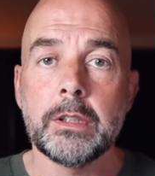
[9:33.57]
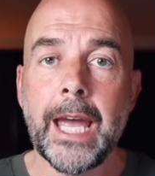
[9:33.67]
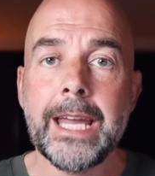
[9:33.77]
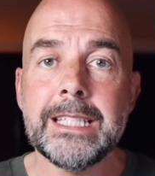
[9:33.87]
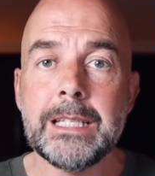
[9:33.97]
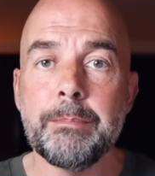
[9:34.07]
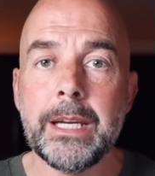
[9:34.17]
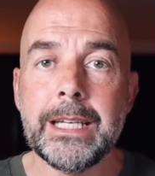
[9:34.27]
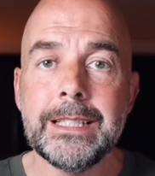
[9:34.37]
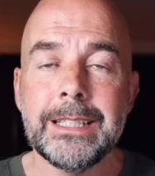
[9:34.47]

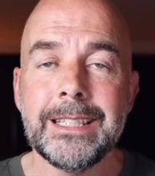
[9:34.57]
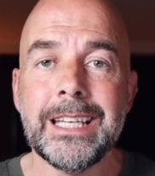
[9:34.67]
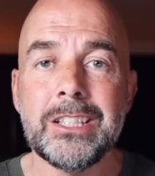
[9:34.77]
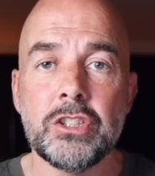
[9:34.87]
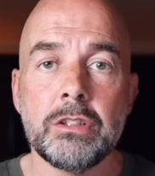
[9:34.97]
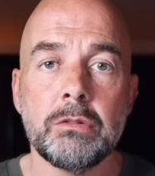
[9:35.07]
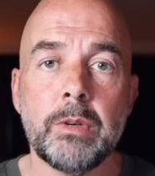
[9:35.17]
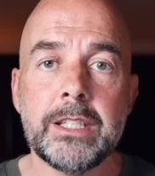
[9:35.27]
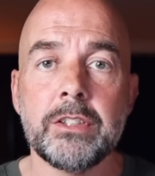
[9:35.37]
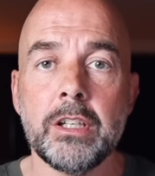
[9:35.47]
KDP niche
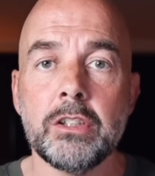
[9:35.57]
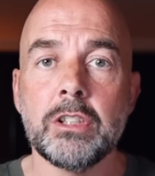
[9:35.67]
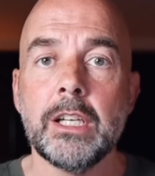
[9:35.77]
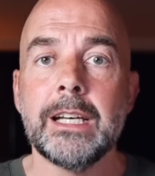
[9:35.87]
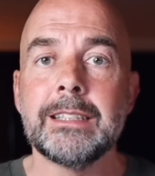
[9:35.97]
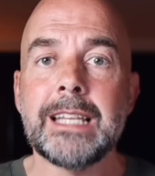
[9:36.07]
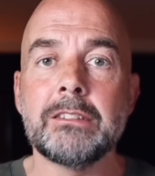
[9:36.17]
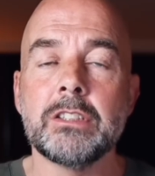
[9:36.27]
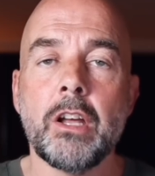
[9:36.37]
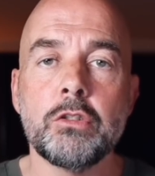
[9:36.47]
research down
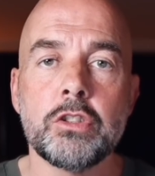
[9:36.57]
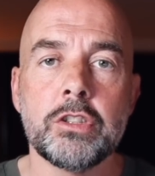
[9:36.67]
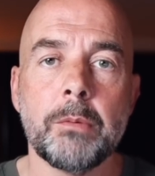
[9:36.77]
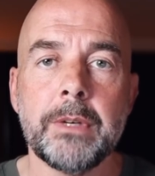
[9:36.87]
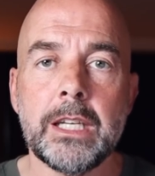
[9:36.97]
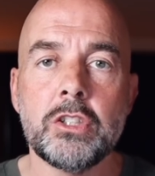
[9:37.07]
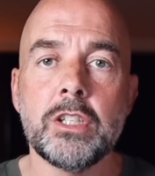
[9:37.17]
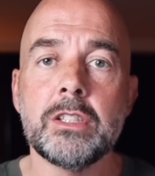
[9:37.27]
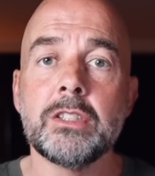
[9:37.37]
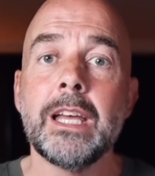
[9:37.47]
to those sub
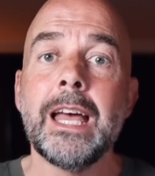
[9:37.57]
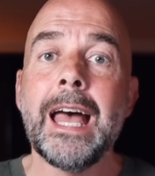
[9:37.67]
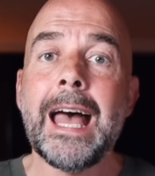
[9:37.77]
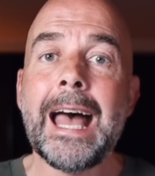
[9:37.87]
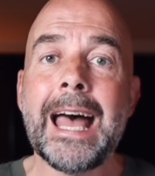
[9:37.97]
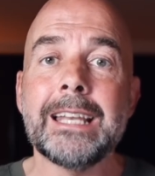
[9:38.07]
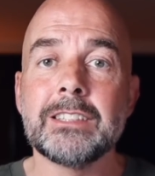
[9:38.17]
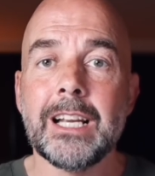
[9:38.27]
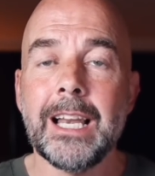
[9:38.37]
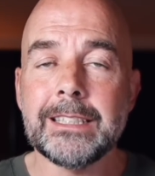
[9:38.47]
niches
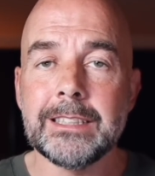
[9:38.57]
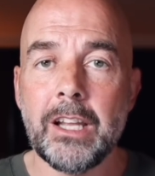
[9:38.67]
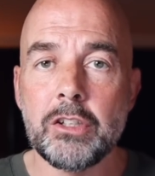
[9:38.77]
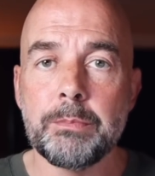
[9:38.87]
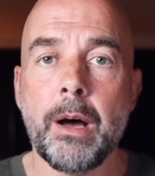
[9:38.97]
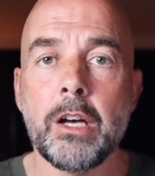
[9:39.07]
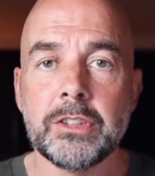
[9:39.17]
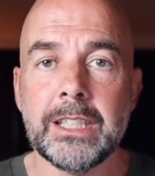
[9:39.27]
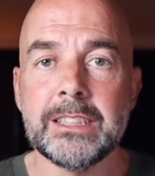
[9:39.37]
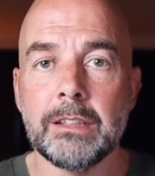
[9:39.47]
and collecting those
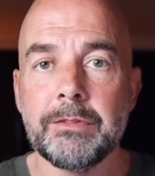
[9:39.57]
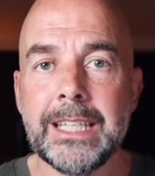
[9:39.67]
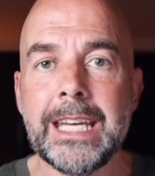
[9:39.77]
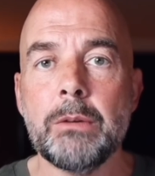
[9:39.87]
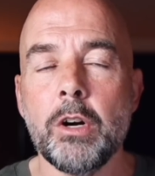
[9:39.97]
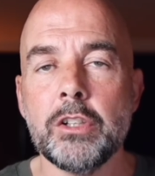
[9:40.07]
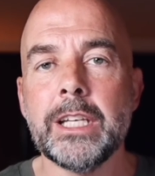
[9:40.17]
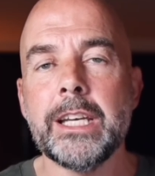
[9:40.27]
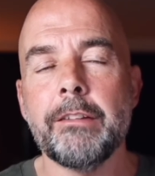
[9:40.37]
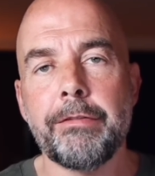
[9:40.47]
baskets of keywords
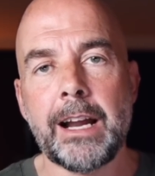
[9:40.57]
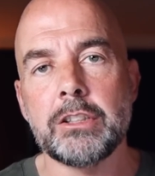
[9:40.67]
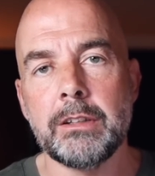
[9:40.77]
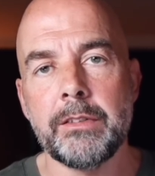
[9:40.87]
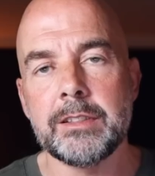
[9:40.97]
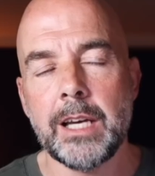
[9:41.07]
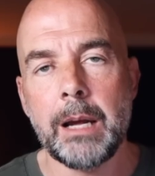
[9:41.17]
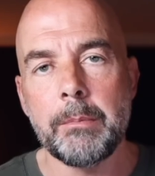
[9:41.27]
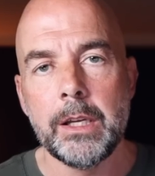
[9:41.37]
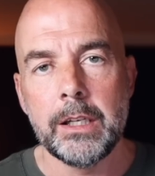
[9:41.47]
in a fraction of the
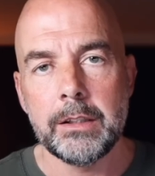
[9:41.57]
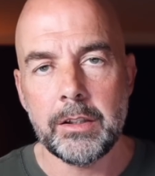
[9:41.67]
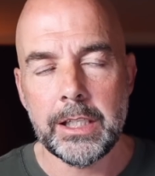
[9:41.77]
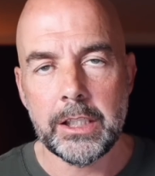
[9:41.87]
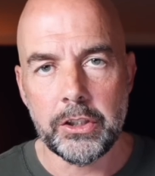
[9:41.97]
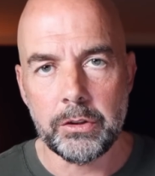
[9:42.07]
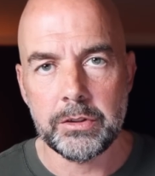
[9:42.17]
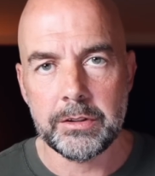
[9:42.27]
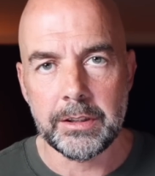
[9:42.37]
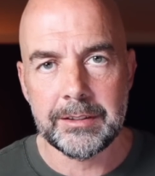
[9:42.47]
time that it
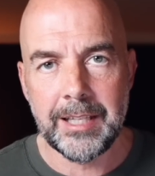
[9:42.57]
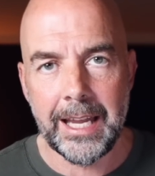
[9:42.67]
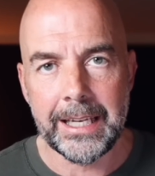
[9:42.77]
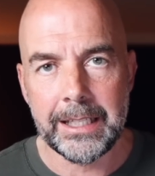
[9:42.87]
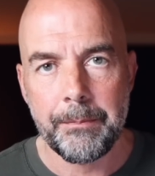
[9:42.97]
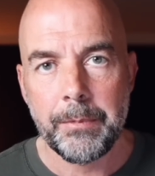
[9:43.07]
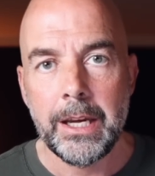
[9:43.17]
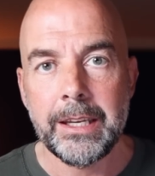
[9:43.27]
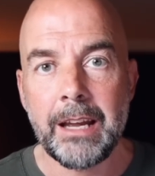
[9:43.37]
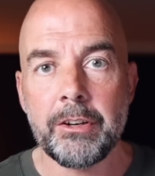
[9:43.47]
used to take.
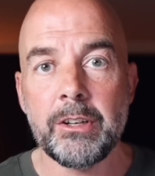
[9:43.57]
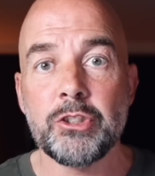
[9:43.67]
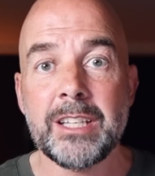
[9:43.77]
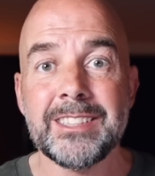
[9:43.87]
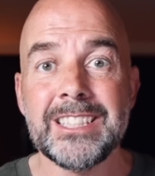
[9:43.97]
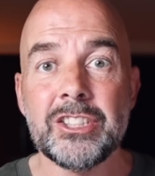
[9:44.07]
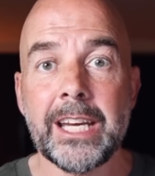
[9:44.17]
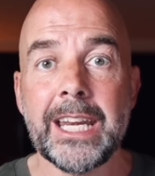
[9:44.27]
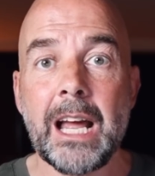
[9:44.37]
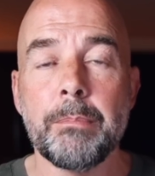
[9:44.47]
Now, if you're interested in
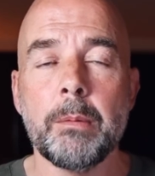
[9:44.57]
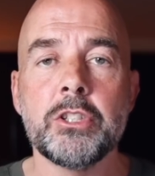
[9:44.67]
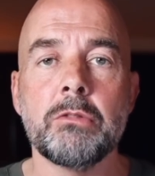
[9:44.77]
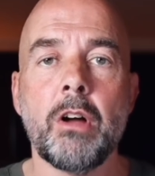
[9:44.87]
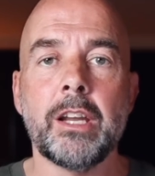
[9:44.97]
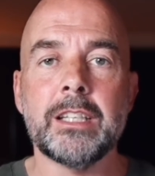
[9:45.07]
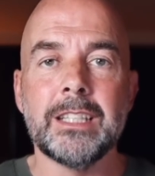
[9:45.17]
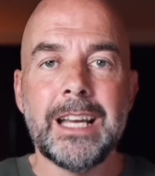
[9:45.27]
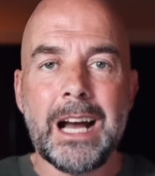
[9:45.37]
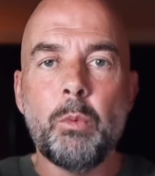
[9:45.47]
checking out Publisher Rocket,
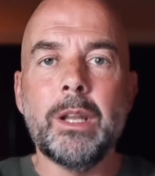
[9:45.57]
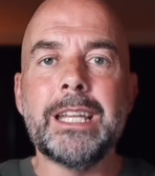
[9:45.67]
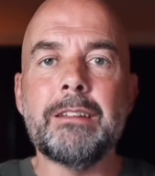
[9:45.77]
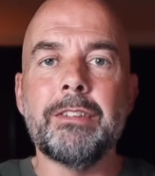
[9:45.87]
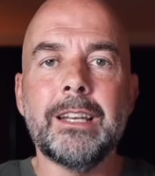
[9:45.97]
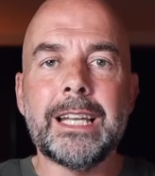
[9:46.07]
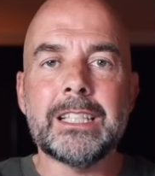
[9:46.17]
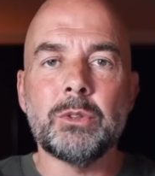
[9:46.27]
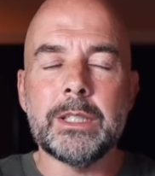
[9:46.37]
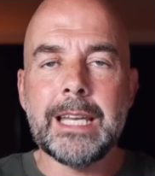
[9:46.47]
I will leave a link
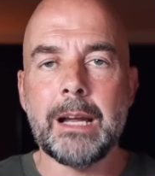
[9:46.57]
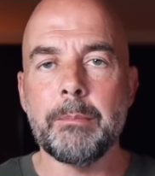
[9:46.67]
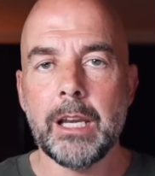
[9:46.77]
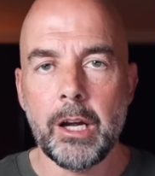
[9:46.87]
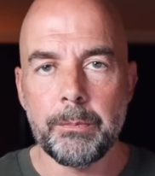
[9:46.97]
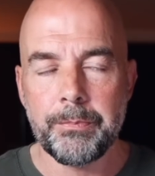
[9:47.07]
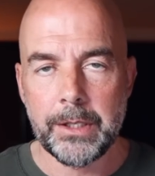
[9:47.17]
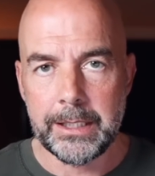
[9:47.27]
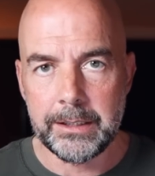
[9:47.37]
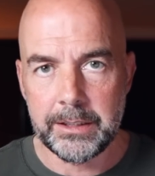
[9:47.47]
to it down below
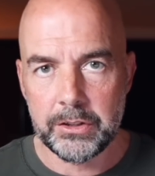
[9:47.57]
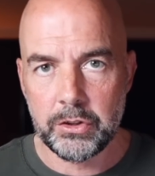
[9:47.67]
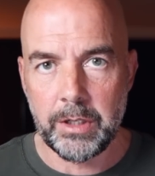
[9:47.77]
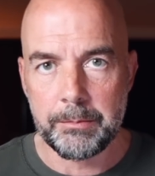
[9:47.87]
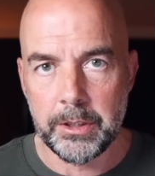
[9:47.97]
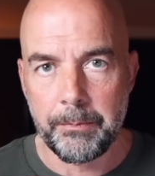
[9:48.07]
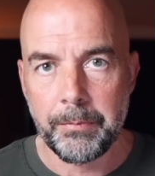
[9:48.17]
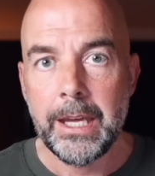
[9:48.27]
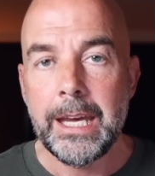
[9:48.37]
in the description.